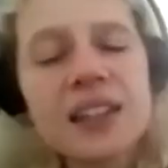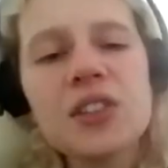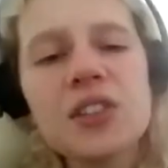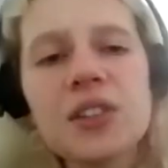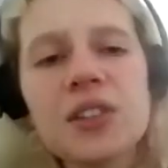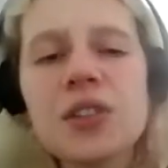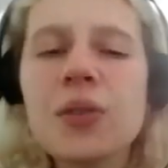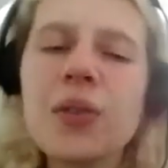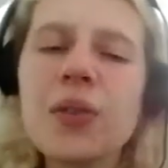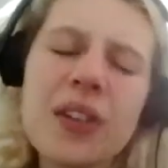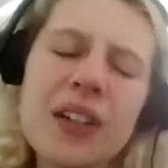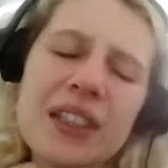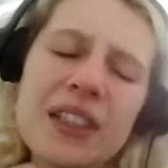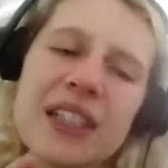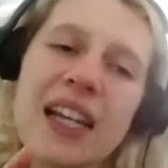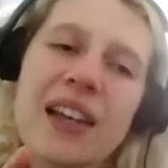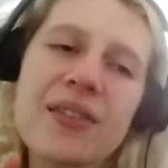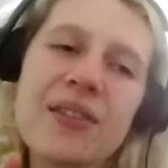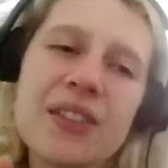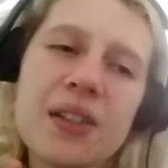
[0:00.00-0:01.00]
you already
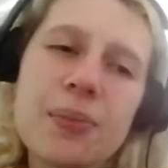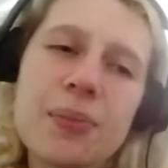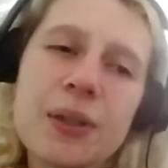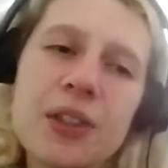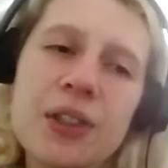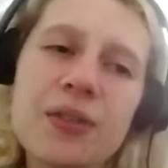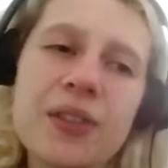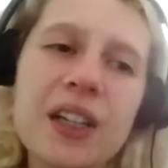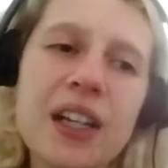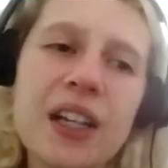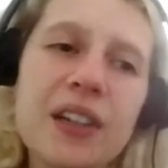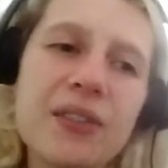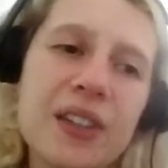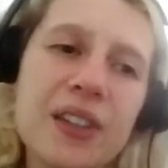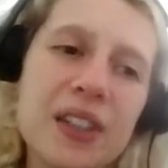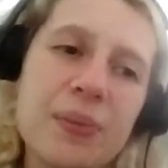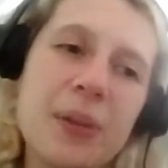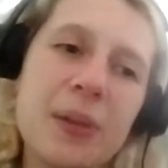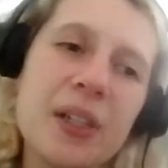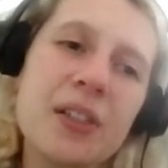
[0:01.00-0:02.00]
gave us a bit of a life
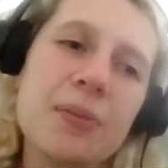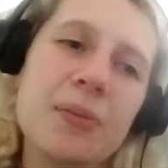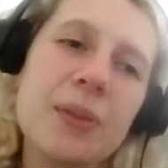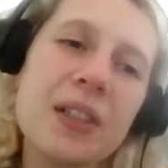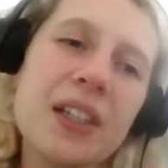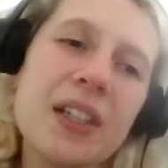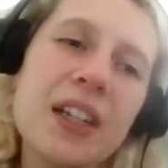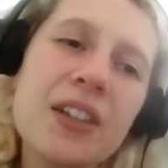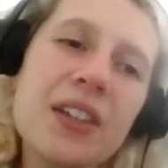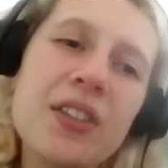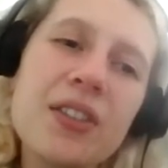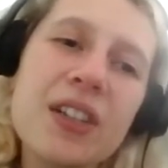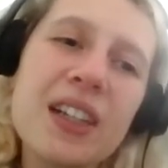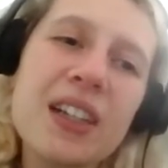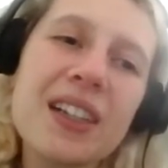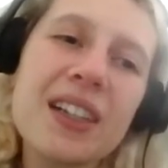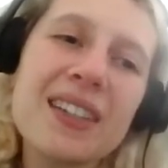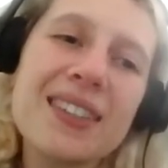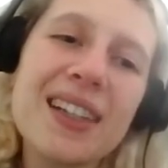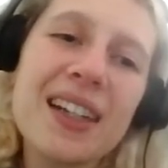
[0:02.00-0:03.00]
experience, but can you
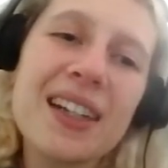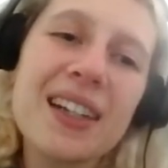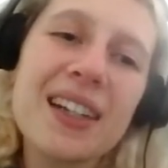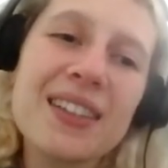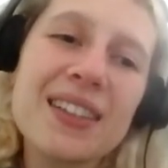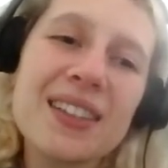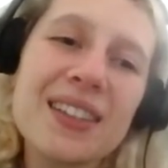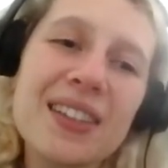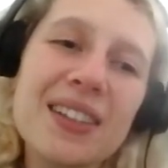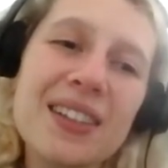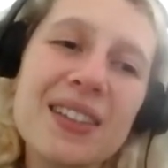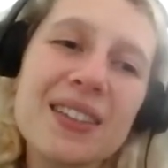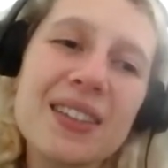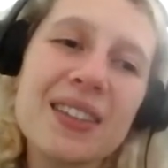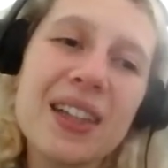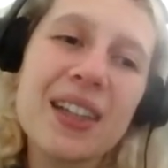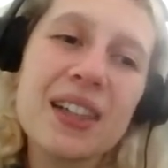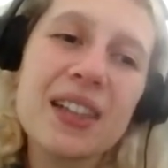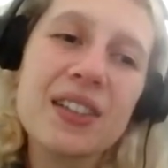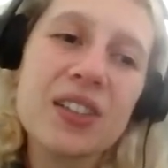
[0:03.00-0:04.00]

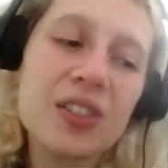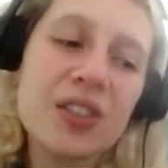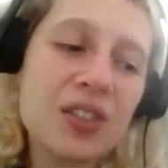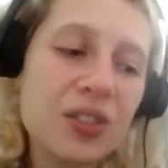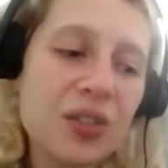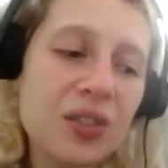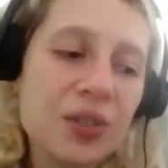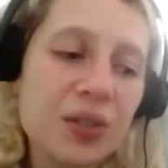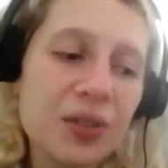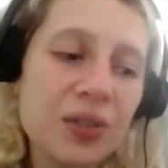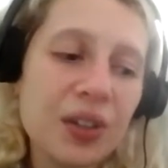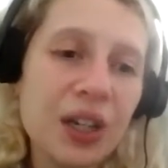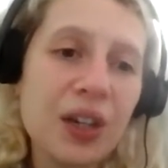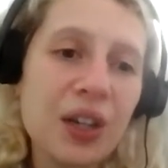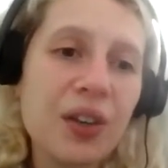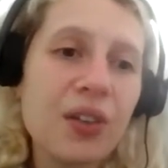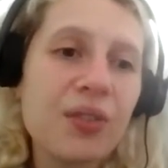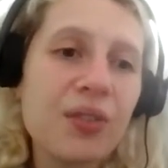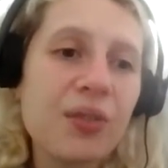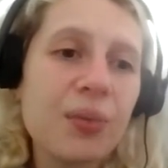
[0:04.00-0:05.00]
tell us a story
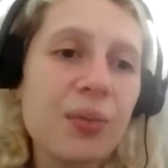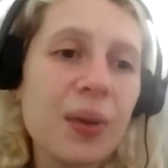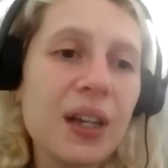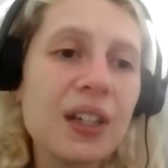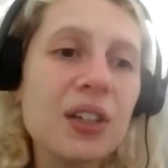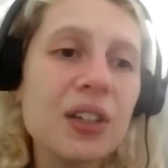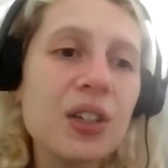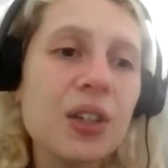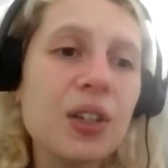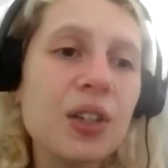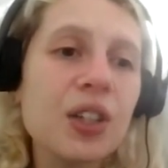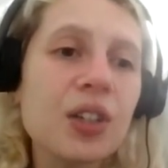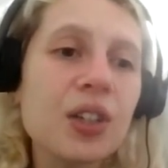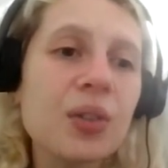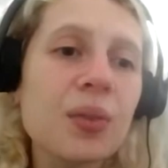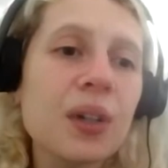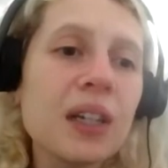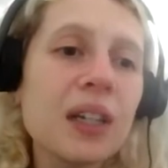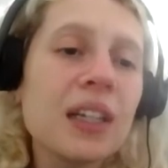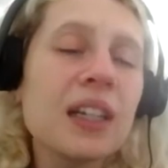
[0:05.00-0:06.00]
of when
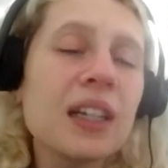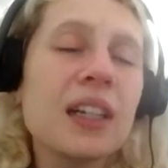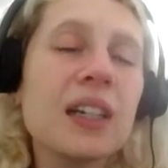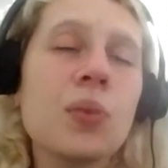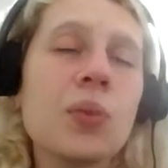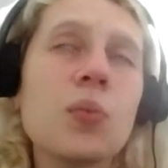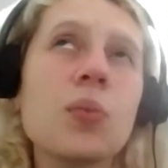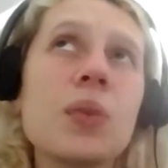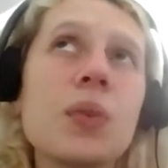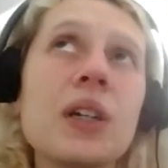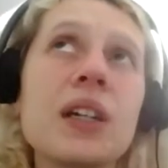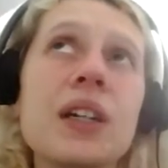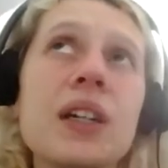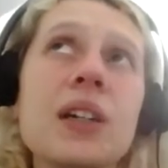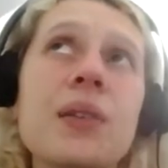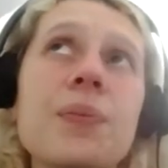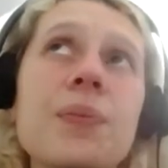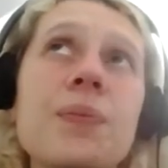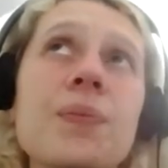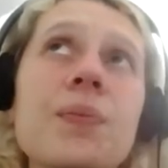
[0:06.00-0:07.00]
you
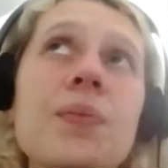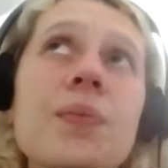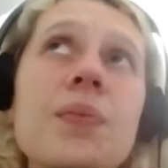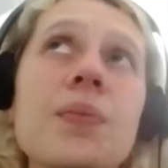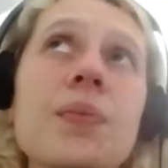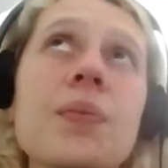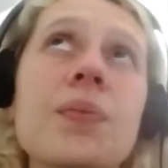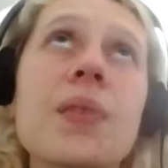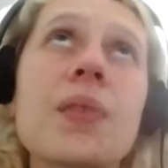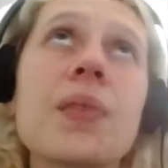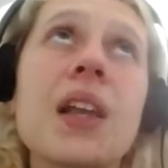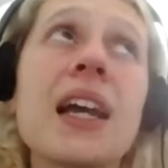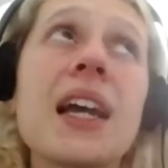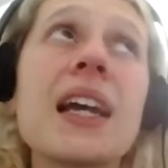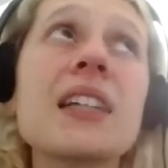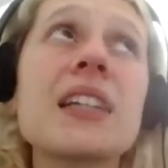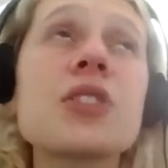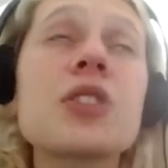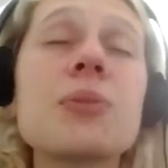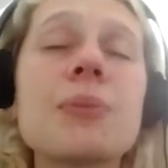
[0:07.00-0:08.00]
um,
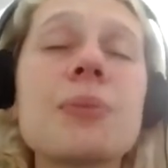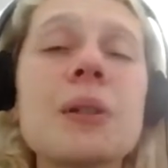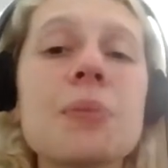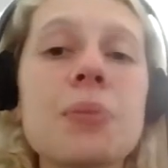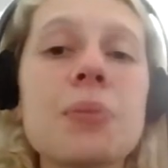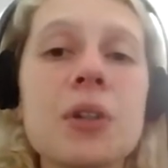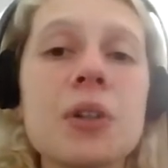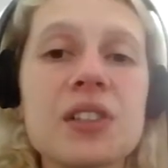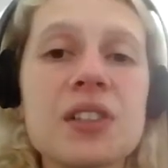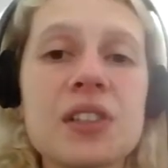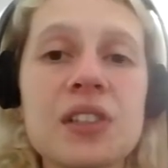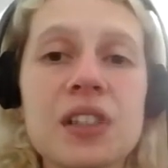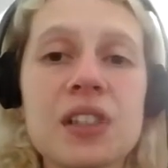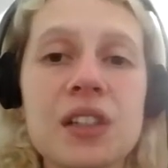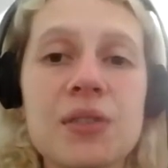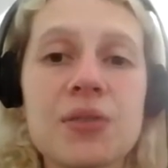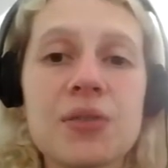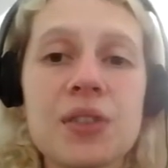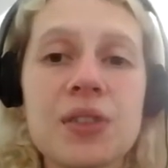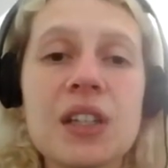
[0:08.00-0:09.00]
had to be
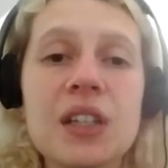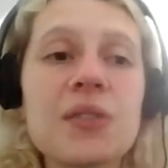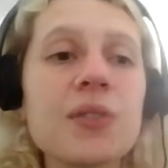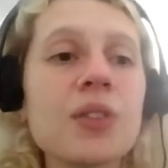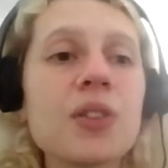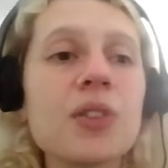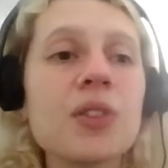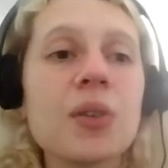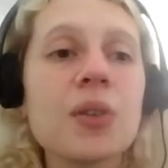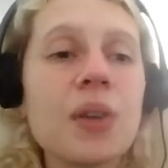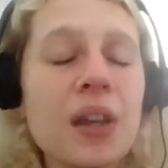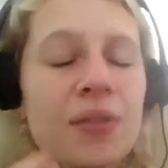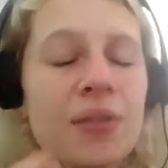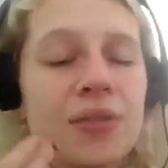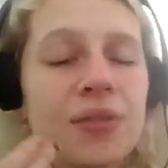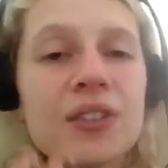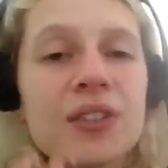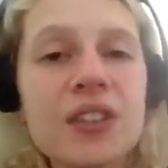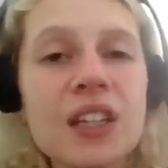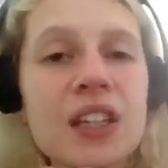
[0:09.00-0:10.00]
positive, even though
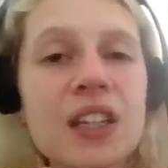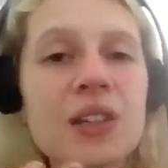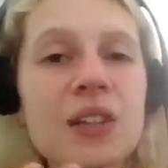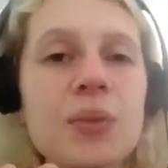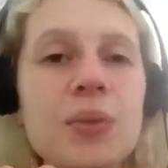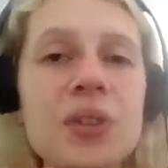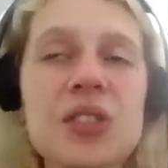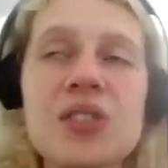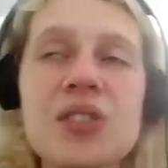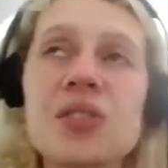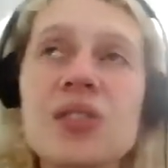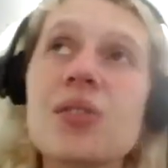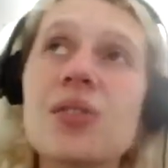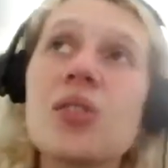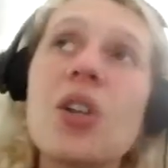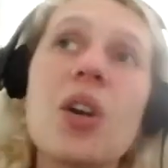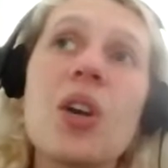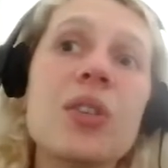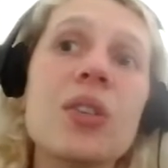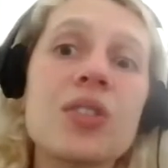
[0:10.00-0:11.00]
everything was
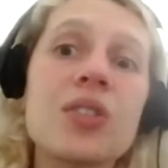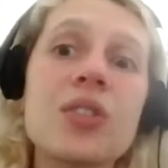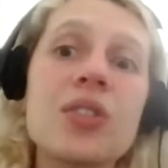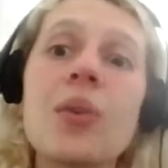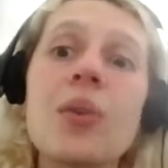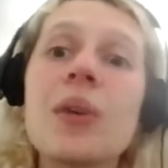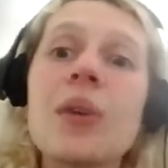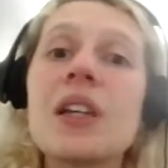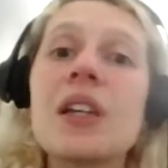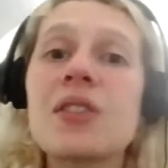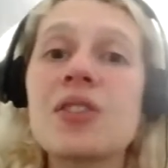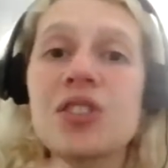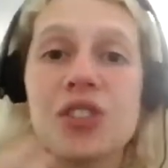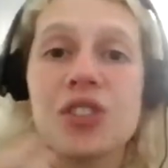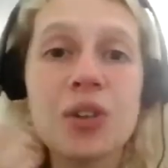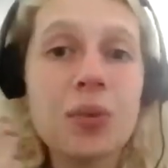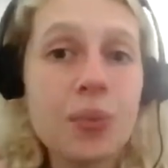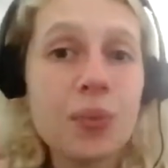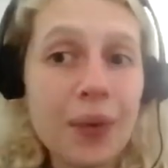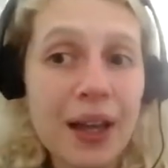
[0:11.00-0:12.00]
not going so
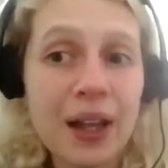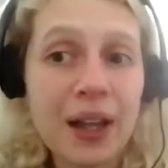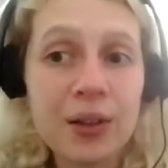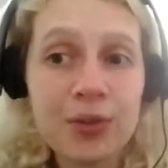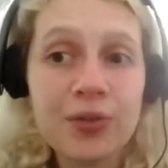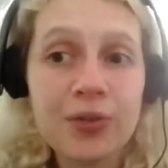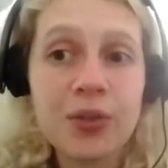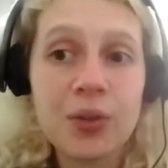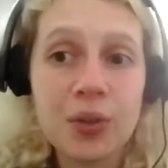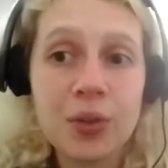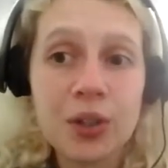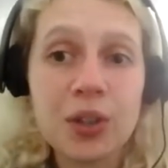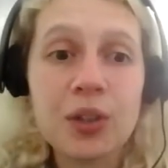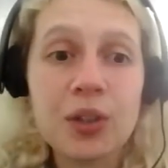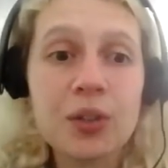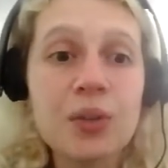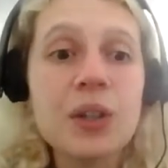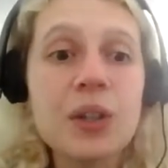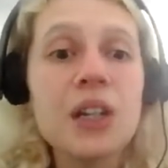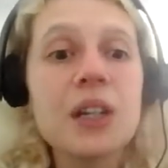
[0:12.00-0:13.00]
well for
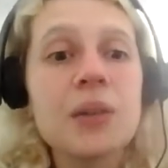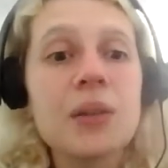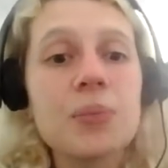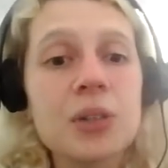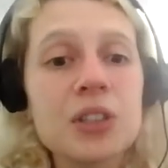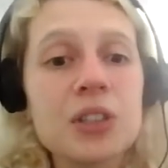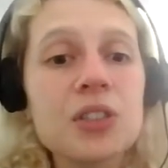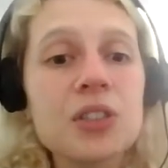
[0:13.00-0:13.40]
you, but you,